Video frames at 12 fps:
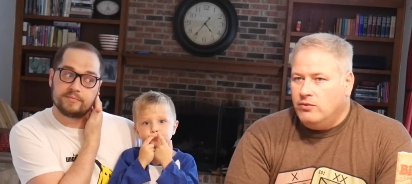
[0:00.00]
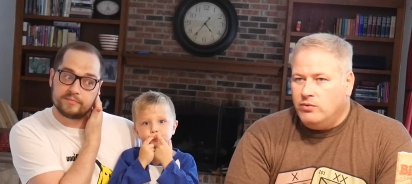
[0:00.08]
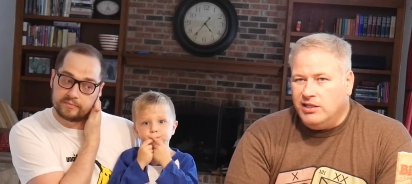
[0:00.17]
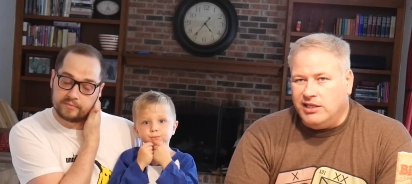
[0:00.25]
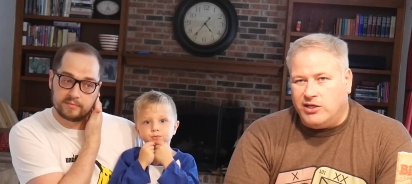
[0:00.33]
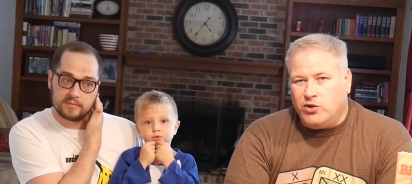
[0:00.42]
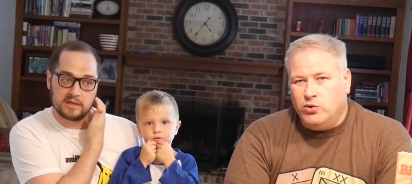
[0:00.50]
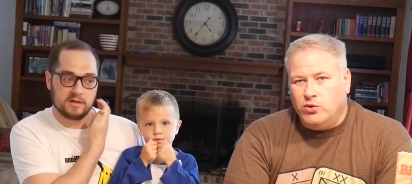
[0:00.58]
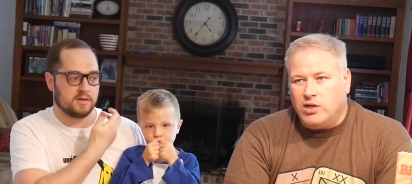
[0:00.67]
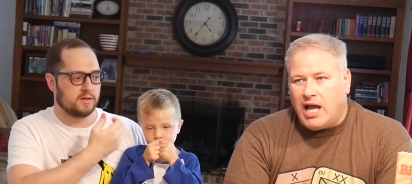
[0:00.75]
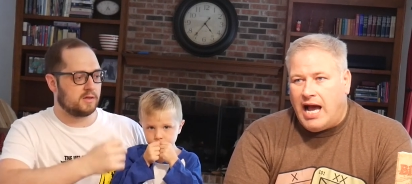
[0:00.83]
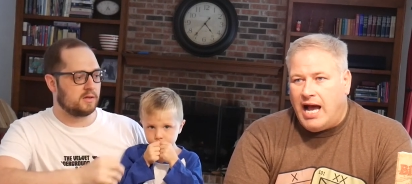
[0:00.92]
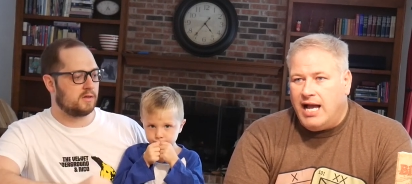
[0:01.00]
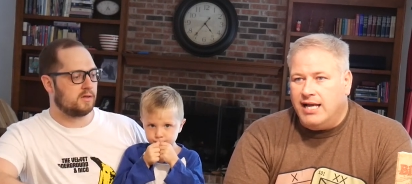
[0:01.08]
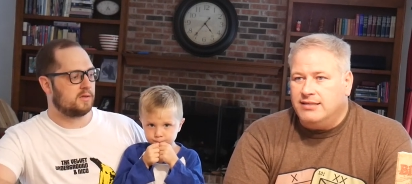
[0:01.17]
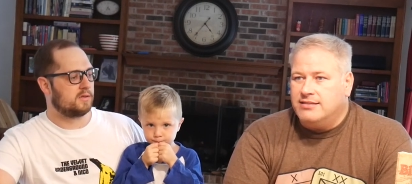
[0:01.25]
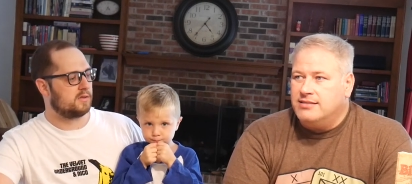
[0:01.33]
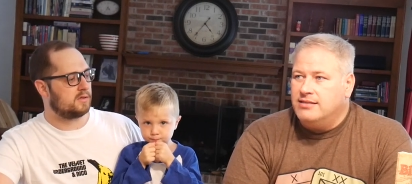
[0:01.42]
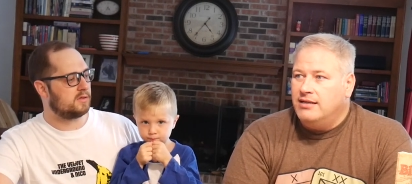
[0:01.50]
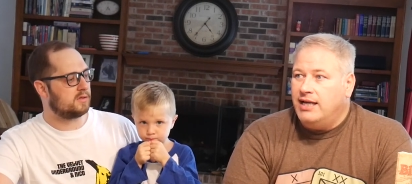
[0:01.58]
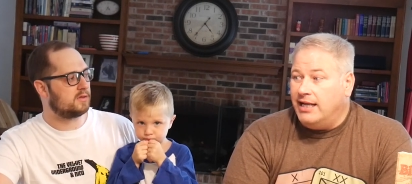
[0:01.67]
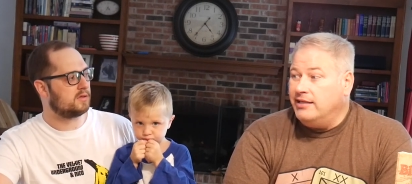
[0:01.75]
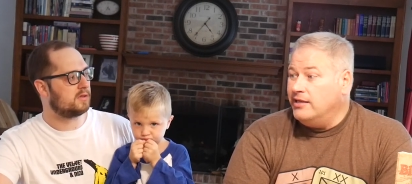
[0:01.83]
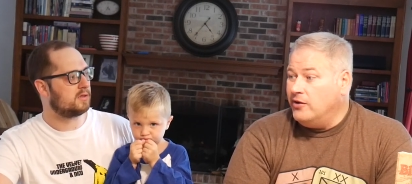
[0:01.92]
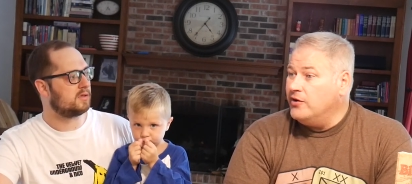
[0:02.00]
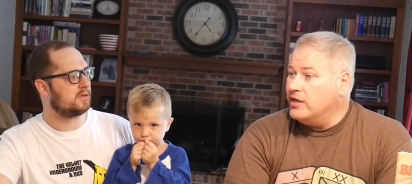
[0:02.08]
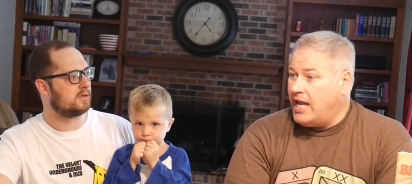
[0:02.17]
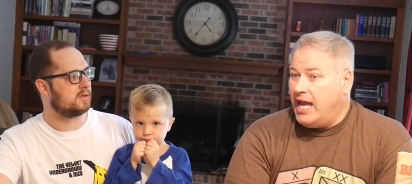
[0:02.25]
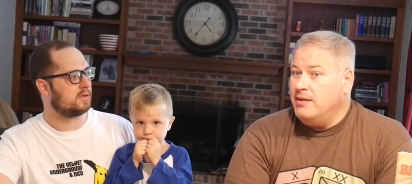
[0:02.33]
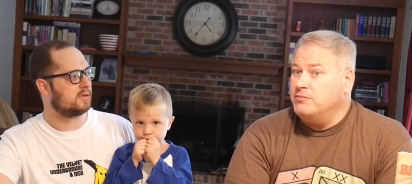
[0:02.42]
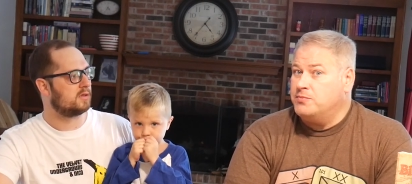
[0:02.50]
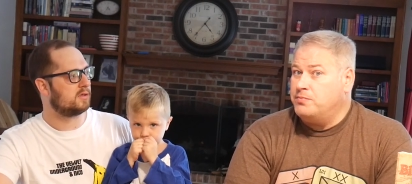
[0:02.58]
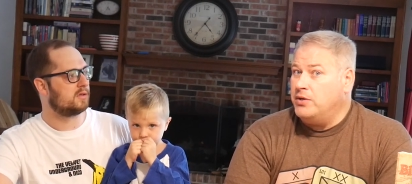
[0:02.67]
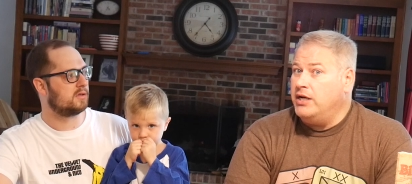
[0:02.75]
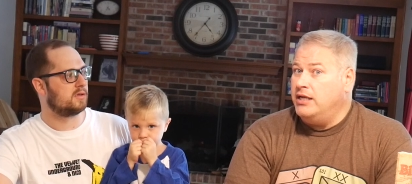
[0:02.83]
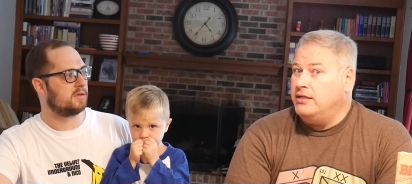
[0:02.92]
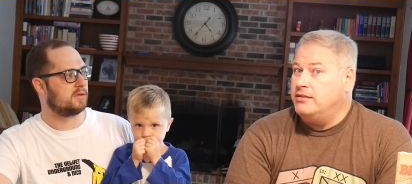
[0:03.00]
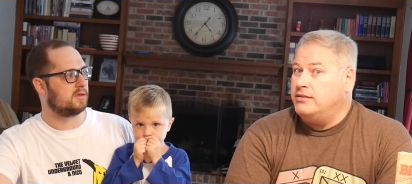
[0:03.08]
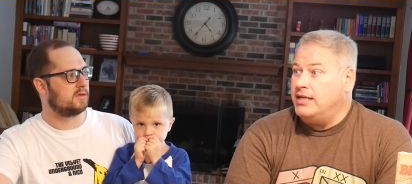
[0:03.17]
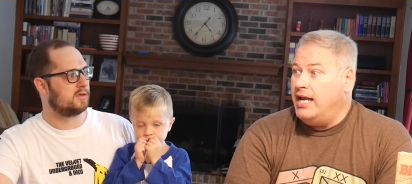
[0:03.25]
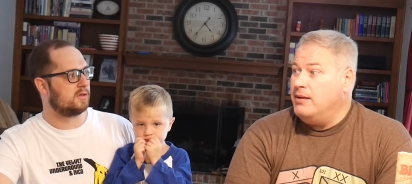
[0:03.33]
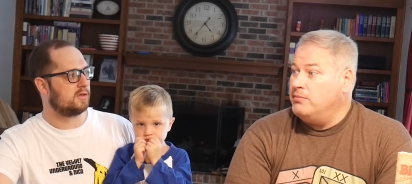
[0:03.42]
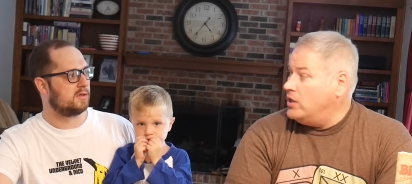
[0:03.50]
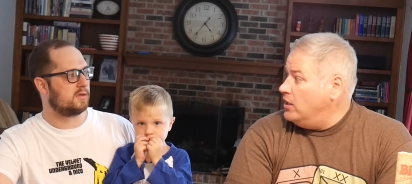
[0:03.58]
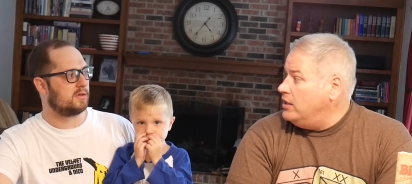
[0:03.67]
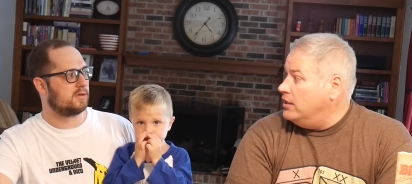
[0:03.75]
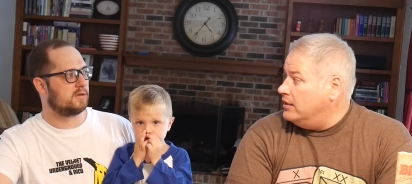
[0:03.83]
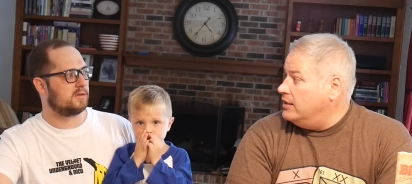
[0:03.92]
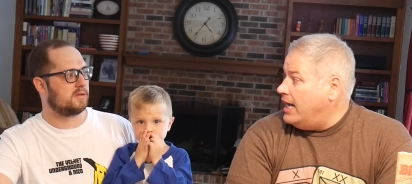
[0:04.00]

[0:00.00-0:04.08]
Speaker 1: really cool guys, and you know their game's pretty damn good.